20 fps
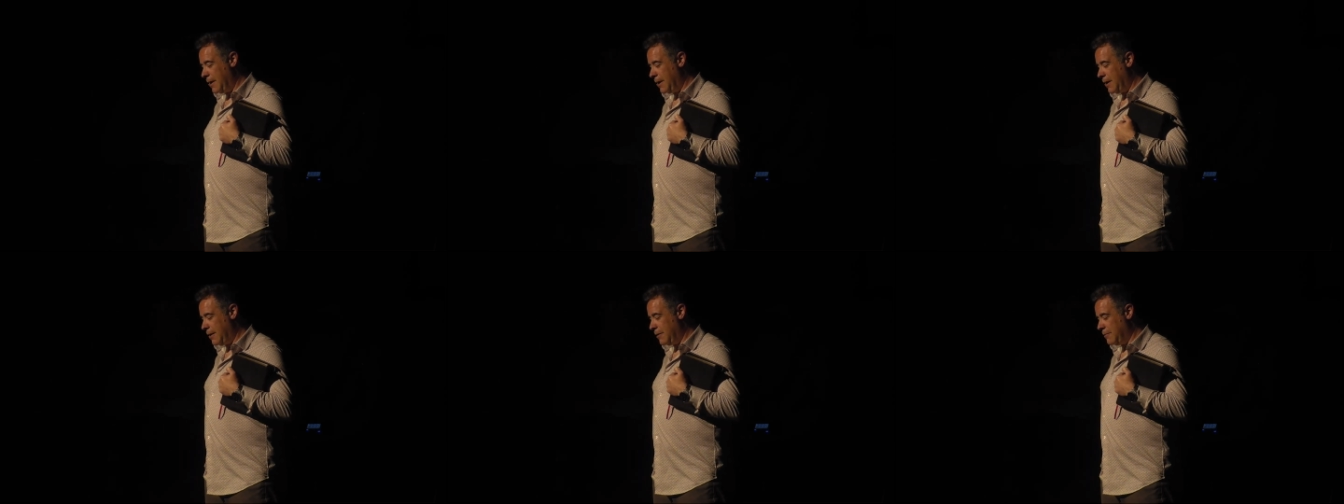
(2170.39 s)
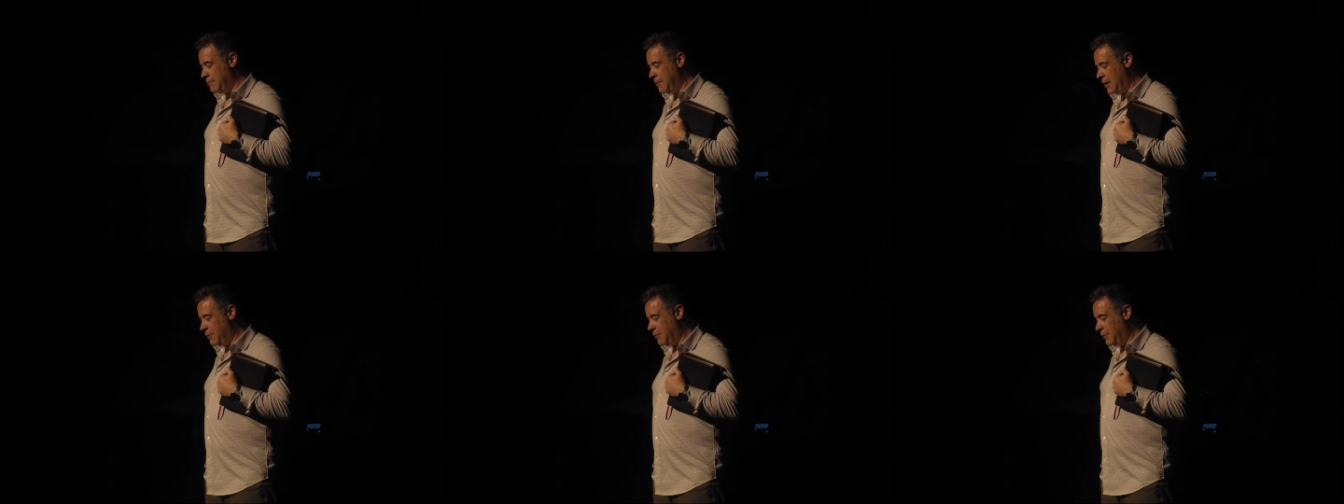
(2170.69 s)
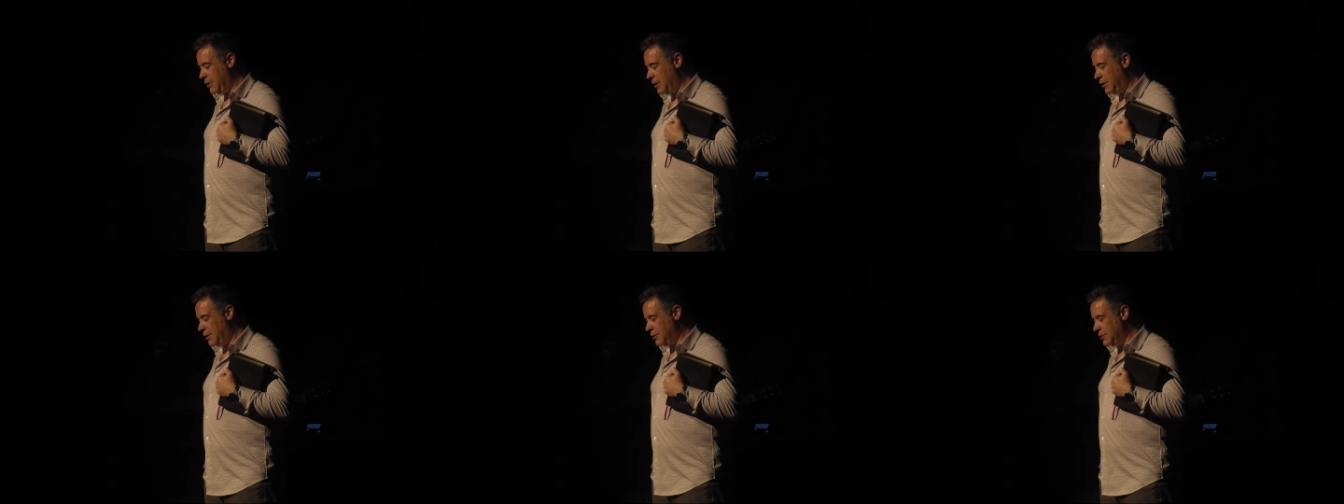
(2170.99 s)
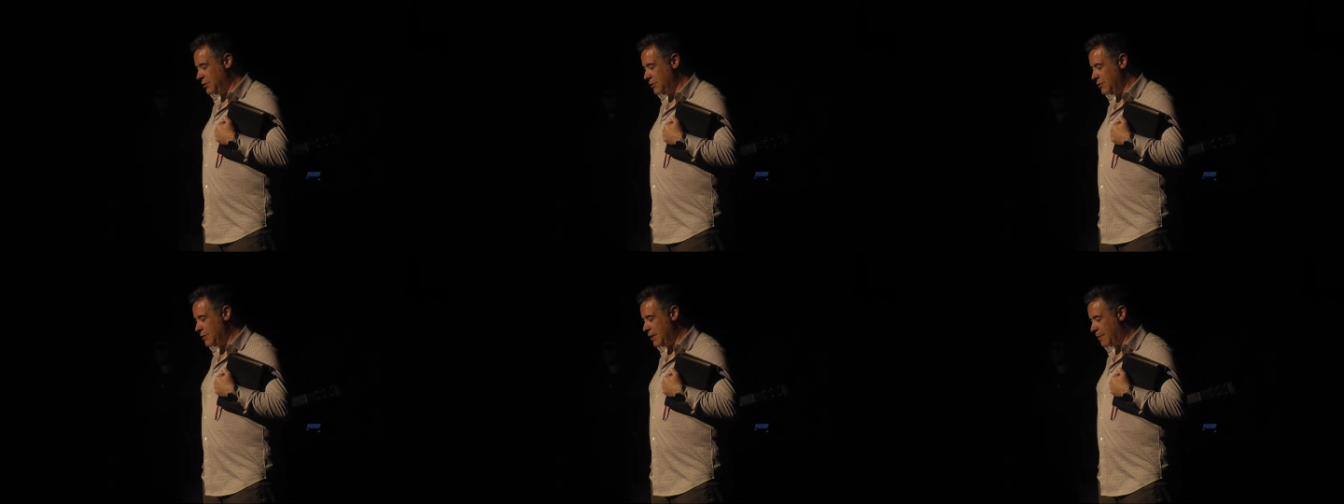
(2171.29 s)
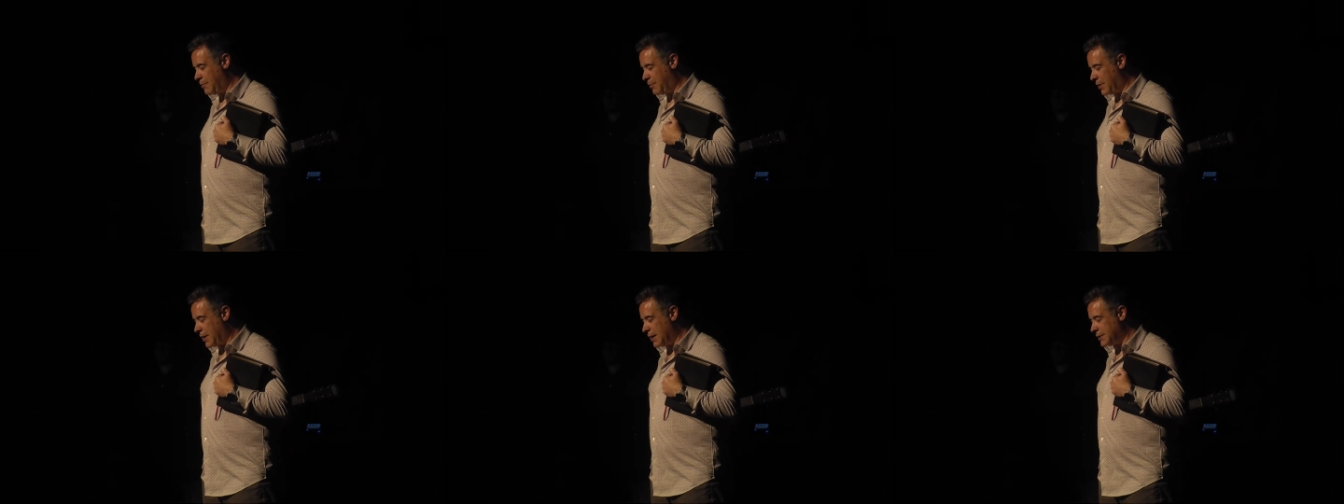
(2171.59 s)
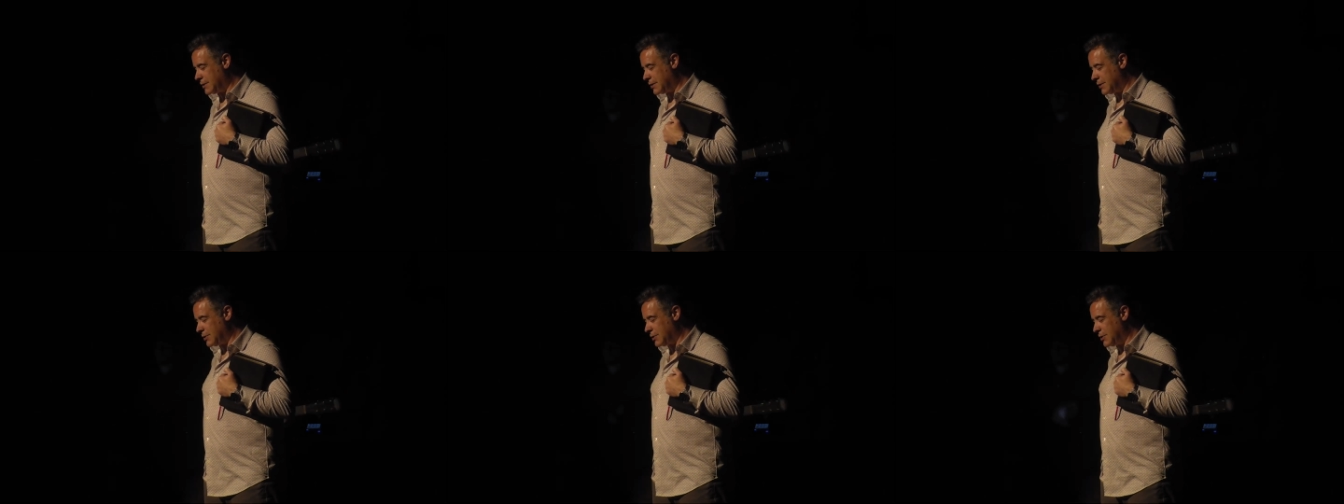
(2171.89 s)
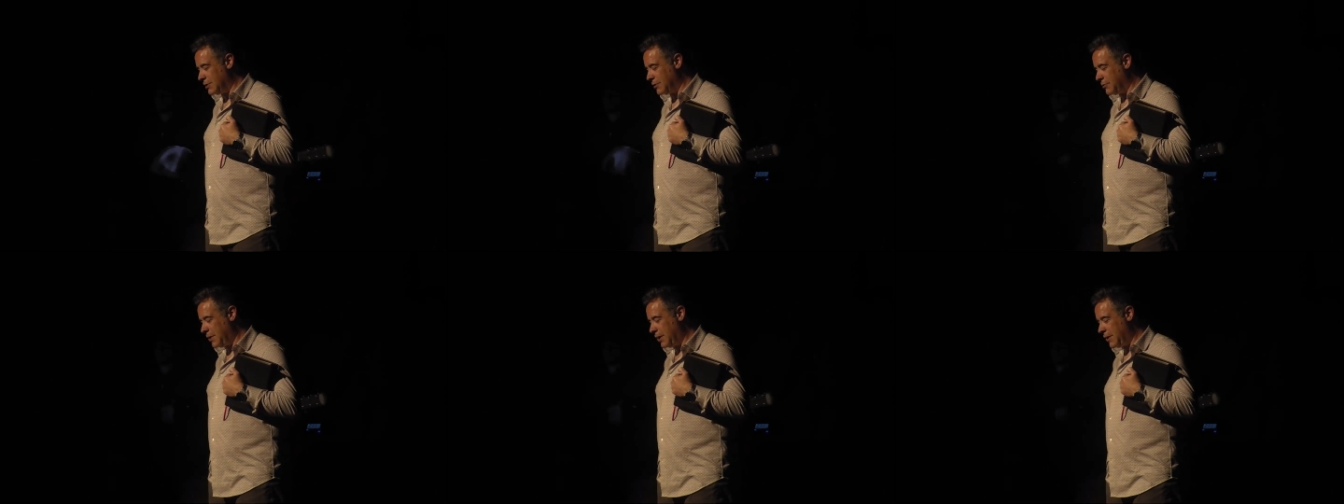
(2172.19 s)
And may we do that process
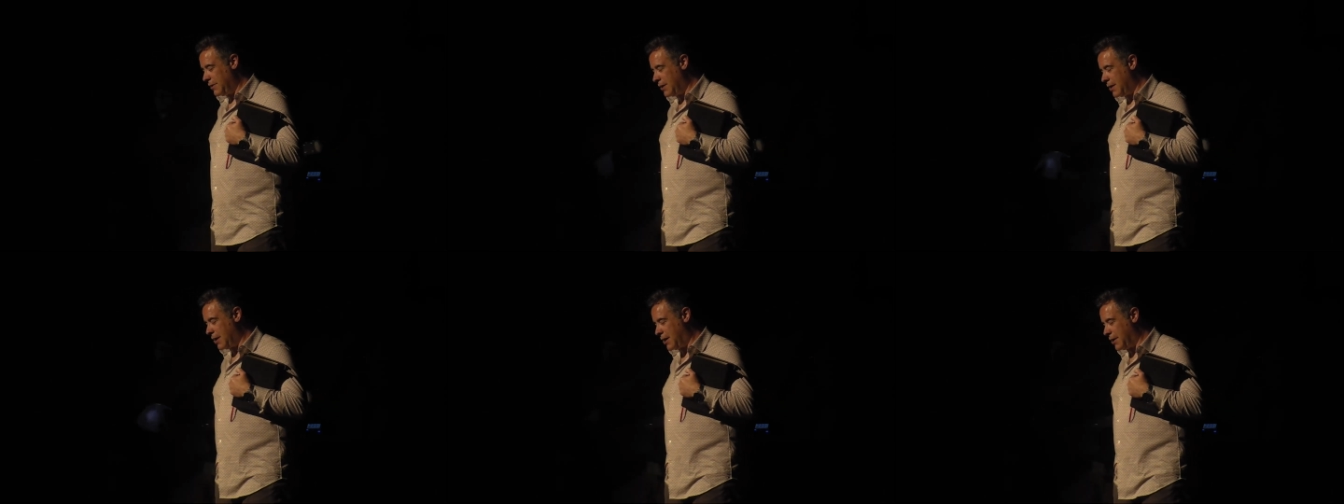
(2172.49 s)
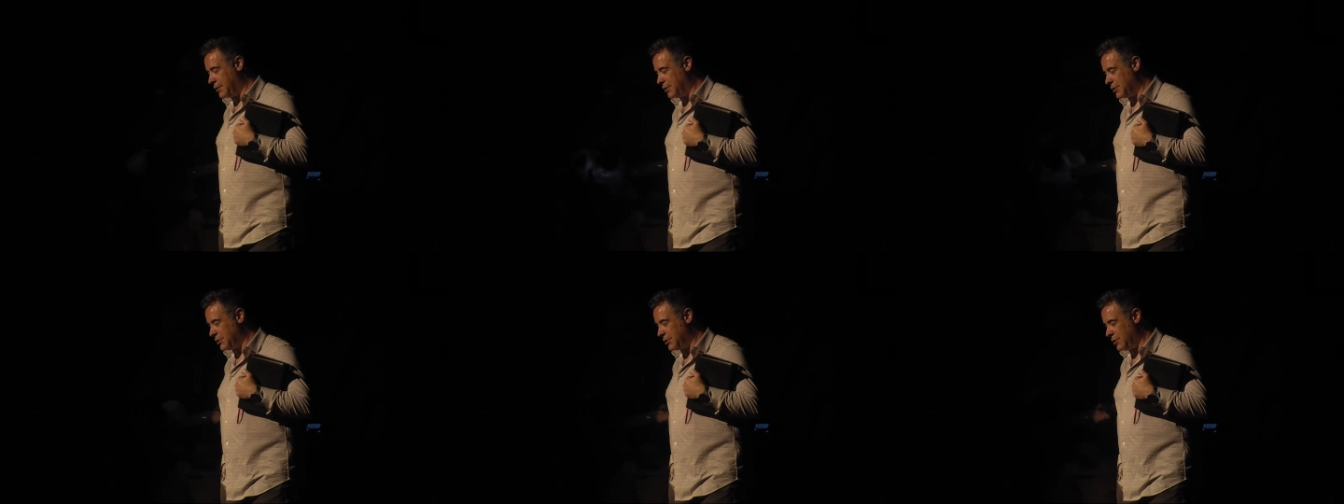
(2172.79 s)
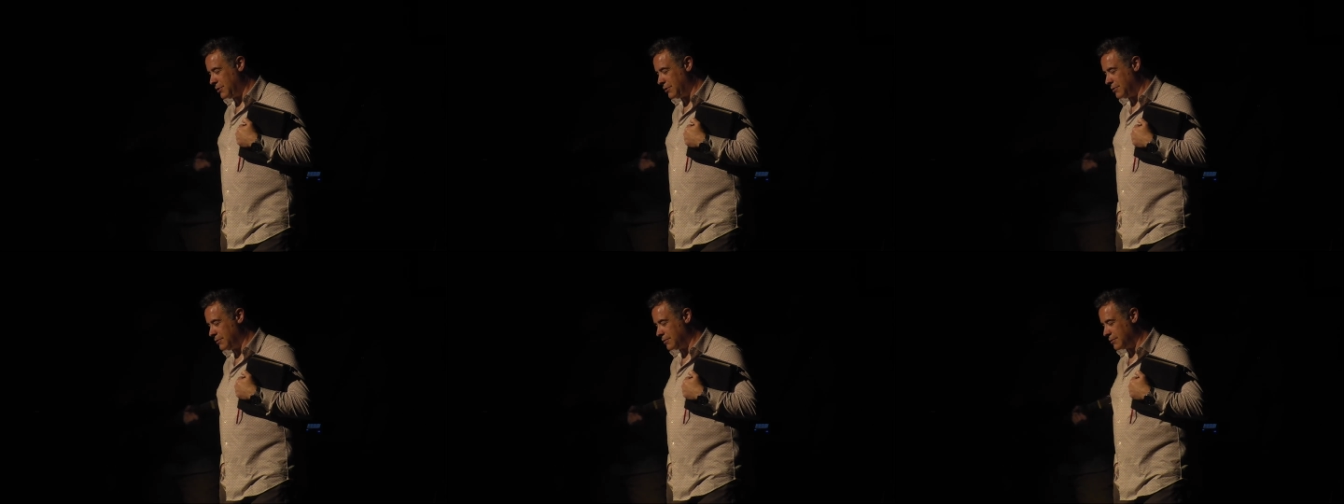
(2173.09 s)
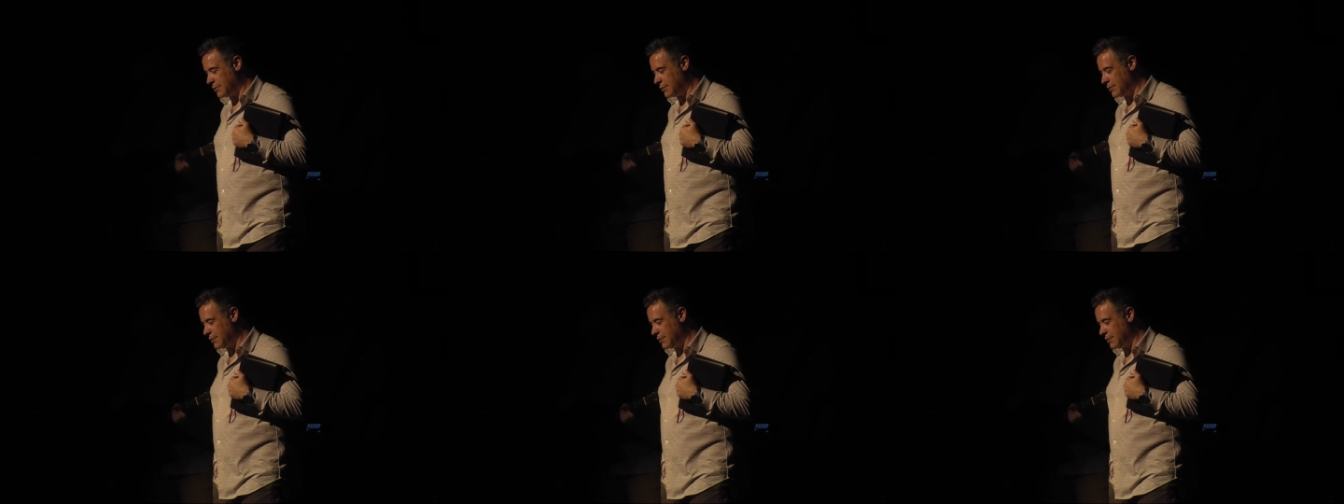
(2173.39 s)
in a way that honors you.